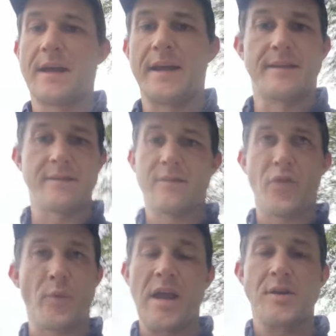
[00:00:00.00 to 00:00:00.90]
I had
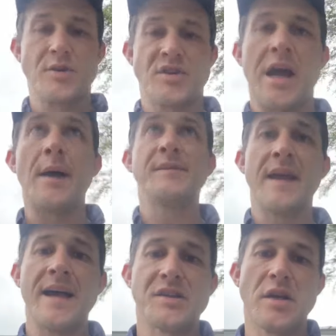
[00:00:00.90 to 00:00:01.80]
300 jobs
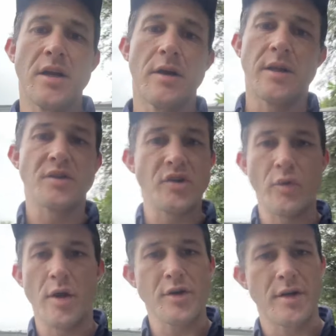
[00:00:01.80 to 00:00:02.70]
last year and
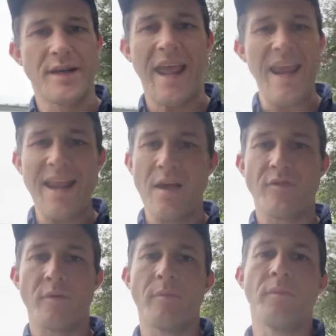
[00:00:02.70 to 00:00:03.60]
280 of
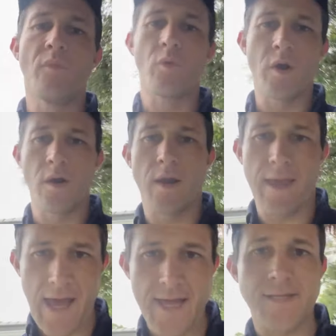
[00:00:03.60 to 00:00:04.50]
them were
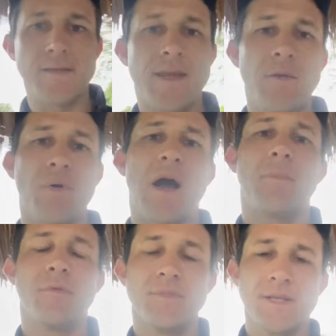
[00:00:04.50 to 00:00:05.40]
gasoline
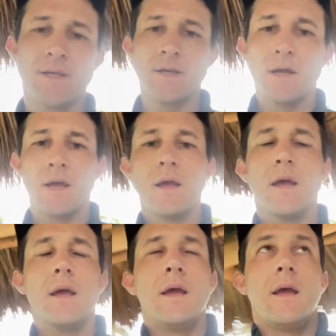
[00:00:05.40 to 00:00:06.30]
problems.
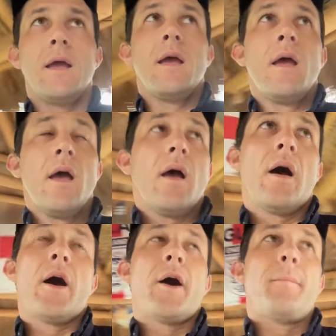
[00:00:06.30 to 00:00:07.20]

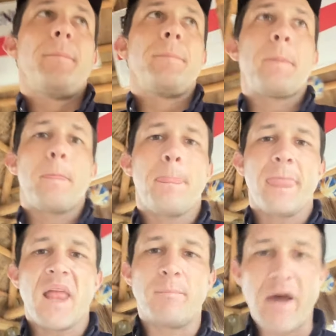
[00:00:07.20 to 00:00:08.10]

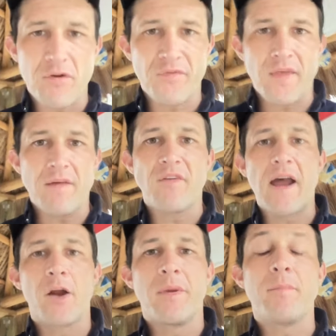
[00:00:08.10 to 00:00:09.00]
Better for the
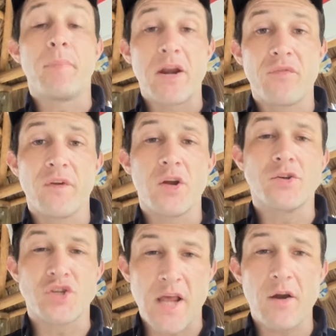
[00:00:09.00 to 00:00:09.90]
environment, better for your
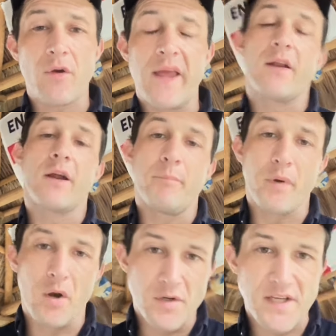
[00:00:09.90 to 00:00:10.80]
generator. It
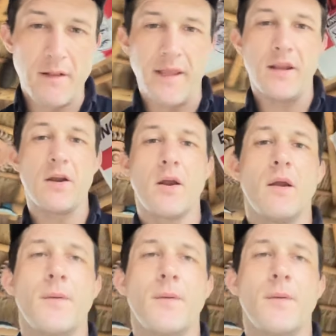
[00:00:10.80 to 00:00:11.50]
burns cleaner.